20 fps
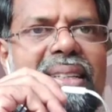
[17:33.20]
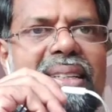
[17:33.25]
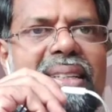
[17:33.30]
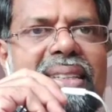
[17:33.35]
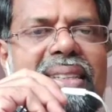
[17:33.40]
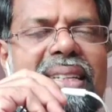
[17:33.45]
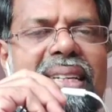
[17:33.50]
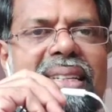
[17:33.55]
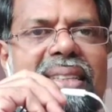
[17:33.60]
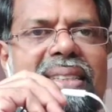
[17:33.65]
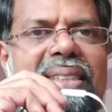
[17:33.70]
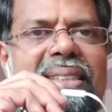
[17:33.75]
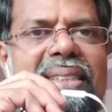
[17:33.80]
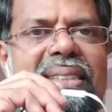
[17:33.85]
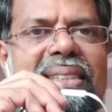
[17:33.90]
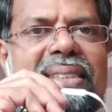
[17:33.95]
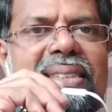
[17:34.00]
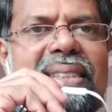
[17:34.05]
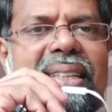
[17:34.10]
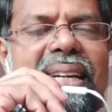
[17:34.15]
Then
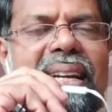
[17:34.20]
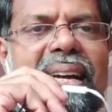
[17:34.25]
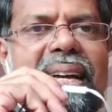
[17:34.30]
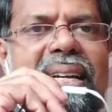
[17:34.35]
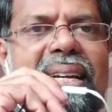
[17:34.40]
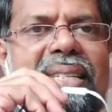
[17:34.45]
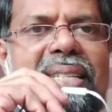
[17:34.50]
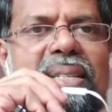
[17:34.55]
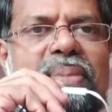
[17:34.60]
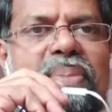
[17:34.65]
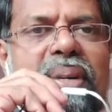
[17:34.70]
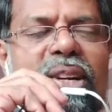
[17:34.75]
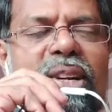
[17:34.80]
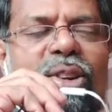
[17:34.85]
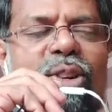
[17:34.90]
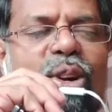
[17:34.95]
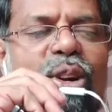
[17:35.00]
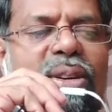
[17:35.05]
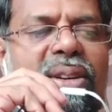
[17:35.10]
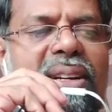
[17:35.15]
the last but
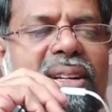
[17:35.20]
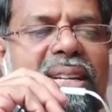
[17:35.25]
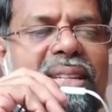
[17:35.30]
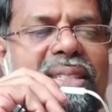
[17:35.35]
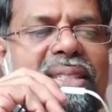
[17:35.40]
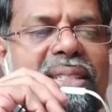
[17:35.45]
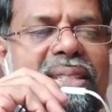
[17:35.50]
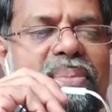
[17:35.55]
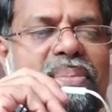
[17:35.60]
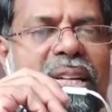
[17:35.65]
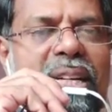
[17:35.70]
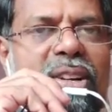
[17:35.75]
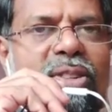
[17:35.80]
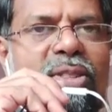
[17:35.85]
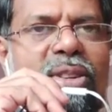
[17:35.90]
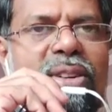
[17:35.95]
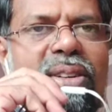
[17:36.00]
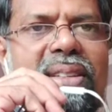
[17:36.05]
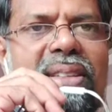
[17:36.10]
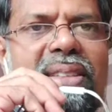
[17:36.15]
not
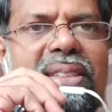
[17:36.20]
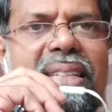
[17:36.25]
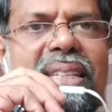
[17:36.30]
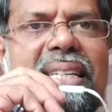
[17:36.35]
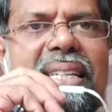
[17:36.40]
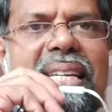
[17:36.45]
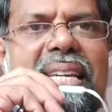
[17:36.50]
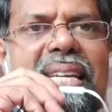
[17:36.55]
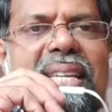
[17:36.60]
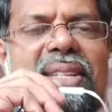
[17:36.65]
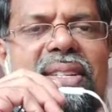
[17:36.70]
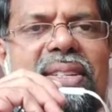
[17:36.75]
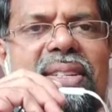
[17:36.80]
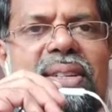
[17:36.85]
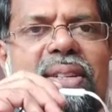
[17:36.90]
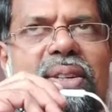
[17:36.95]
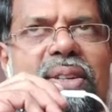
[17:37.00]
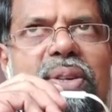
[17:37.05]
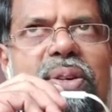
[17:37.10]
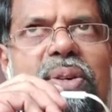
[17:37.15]
the least,
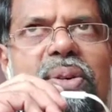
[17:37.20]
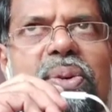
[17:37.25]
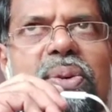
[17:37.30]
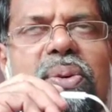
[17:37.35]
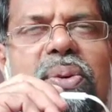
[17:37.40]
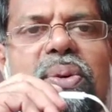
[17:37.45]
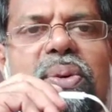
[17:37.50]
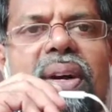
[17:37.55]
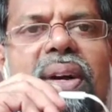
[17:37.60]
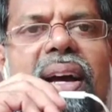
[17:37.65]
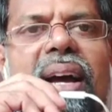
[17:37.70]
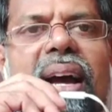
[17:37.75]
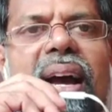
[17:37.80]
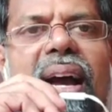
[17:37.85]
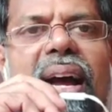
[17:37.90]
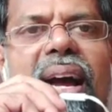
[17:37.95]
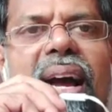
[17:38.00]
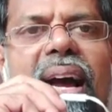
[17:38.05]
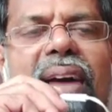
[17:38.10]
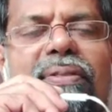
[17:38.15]
you
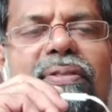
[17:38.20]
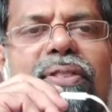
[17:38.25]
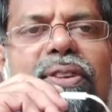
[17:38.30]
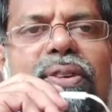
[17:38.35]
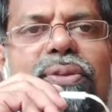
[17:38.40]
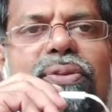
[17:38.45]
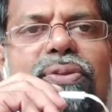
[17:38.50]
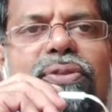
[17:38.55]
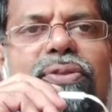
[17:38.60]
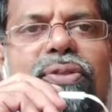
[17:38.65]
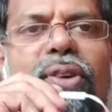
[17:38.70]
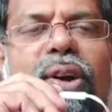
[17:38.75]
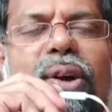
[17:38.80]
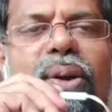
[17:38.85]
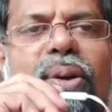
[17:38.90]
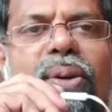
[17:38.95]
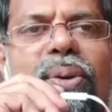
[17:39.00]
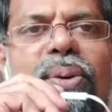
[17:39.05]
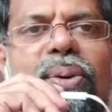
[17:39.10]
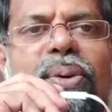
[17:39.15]
have to
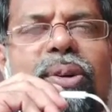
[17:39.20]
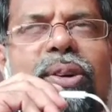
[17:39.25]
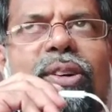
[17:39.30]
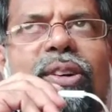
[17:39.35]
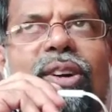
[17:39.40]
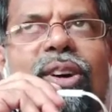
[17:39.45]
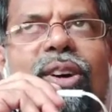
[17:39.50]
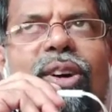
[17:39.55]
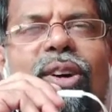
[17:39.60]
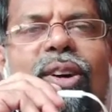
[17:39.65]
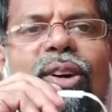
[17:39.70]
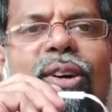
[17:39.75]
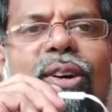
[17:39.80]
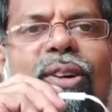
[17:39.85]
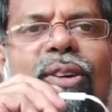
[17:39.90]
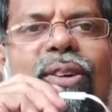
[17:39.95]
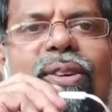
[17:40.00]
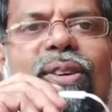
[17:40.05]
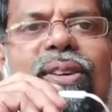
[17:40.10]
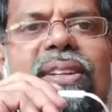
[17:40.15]
follow
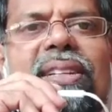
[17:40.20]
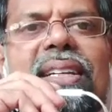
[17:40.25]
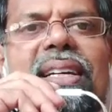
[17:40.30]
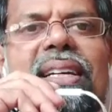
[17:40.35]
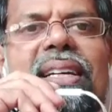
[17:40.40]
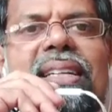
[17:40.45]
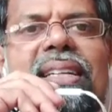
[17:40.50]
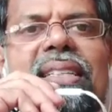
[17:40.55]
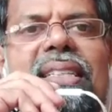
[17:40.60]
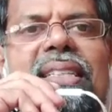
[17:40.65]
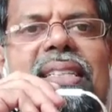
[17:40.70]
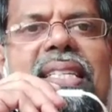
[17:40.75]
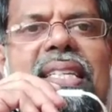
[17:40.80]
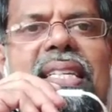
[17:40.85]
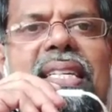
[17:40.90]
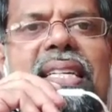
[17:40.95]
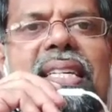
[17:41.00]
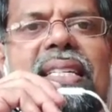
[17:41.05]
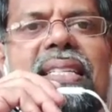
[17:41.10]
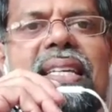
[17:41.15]
all
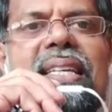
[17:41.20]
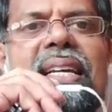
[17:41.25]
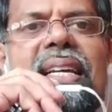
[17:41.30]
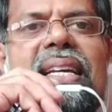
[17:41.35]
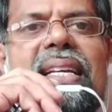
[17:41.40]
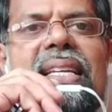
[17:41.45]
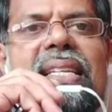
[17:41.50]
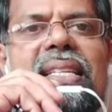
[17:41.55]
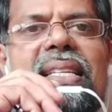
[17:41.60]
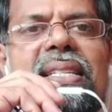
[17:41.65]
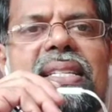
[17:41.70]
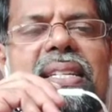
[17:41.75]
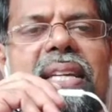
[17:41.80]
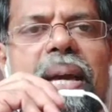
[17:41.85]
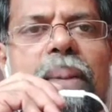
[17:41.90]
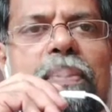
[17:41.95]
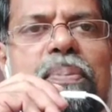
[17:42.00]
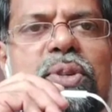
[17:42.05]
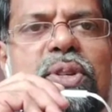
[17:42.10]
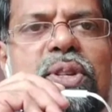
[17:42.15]
these
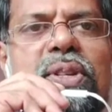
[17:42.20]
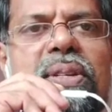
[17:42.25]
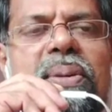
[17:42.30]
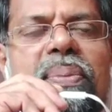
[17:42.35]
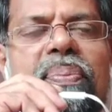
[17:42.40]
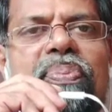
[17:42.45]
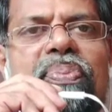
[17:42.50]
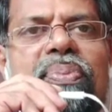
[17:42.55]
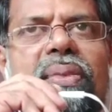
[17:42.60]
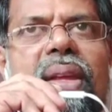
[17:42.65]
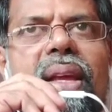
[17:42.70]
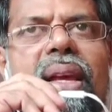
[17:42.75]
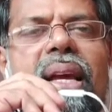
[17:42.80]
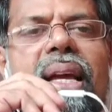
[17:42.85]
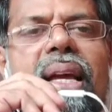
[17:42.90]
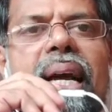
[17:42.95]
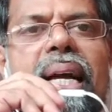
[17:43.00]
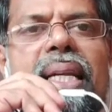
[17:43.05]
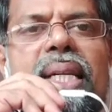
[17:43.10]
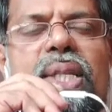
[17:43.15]
steps
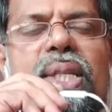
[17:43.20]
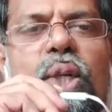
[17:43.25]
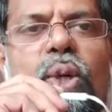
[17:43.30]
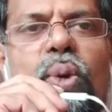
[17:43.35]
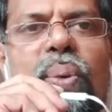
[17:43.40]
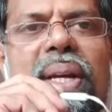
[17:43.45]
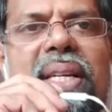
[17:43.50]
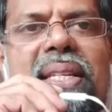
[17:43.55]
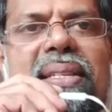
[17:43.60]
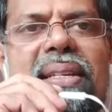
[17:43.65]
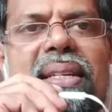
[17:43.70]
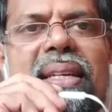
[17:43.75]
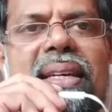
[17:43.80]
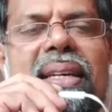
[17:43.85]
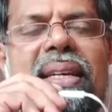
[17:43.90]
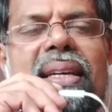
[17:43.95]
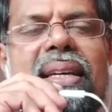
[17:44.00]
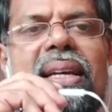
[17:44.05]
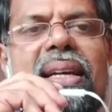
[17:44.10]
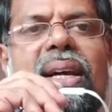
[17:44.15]

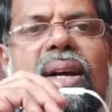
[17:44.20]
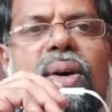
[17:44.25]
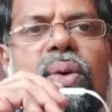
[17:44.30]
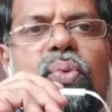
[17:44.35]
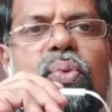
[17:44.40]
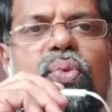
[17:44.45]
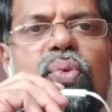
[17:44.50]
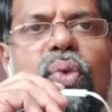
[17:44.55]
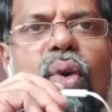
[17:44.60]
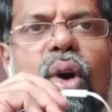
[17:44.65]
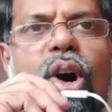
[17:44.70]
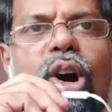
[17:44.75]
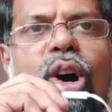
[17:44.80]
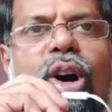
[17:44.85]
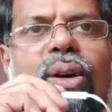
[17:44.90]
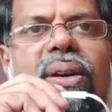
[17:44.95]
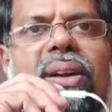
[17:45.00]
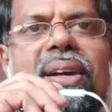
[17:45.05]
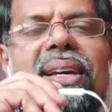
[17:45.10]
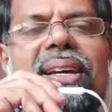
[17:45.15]
continuously
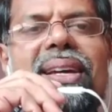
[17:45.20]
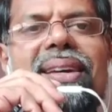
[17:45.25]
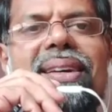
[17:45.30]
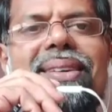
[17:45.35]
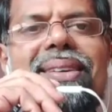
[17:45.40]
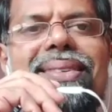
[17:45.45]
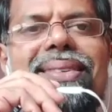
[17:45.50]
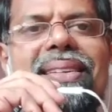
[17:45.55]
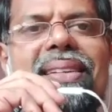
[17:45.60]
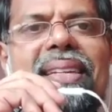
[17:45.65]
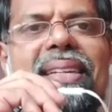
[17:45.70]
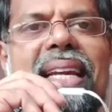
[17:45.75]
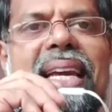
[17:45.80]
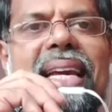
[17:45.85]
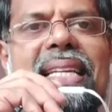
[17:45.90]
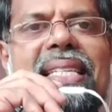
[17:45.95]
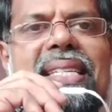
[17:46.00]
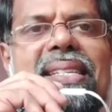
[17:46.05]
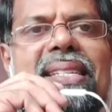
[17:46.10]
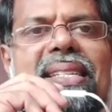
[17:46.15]
for
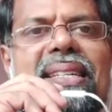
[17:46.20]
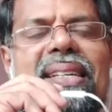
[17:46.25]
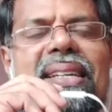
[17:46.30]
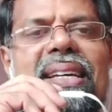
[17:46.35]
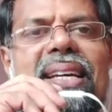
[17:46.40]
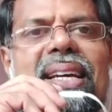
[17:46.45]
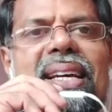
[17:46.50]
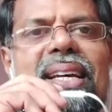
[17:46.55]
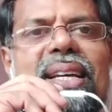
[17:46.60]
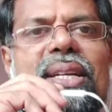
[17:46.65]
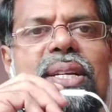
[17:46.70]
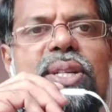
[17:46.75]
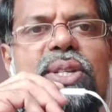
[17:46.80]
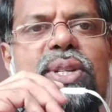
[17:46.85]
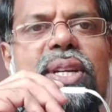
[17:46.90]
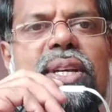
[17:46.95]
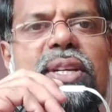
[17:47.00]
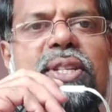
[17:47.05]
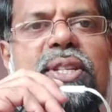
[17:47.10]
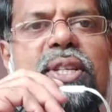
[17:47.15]
next
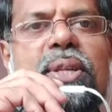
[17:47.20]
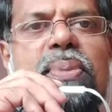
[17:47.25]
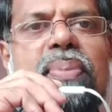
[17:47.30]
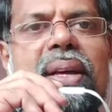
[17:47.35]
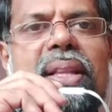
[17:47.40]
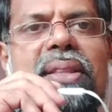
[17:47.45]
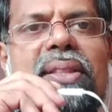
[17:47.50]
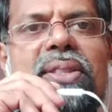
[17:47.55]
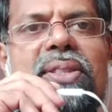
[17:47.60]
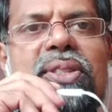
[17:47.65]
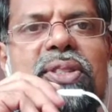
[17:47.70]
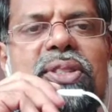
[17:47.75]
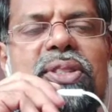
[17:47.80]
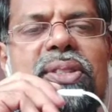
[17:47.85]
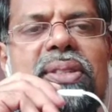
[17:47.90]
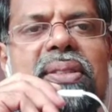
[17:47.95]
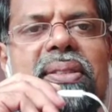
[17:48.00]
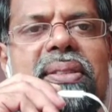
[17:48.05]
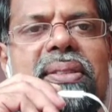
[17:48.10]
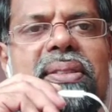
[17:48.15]
6
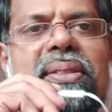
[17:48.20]
months.